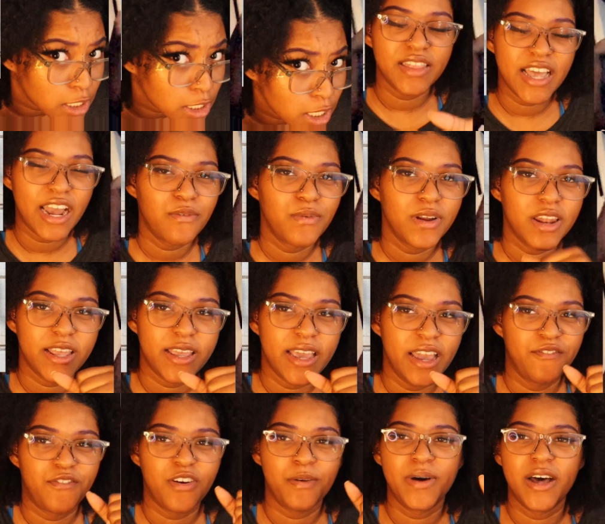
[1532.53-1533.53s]
that really
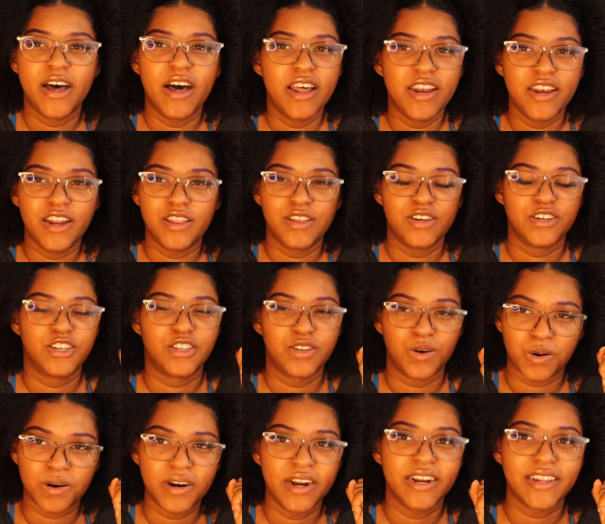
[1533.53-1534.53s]
came from a, another
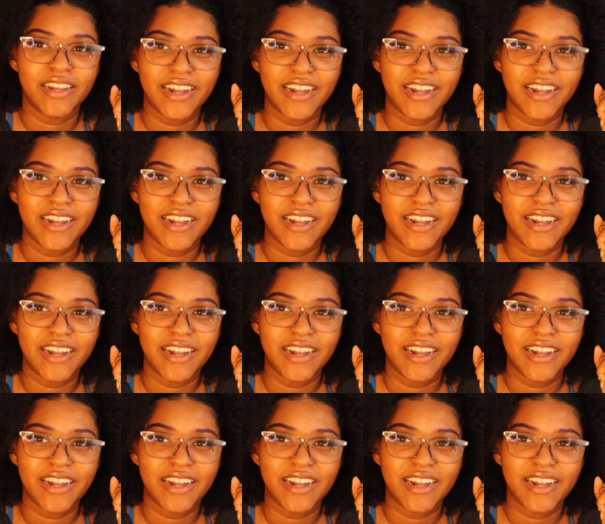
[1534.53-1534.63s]
story.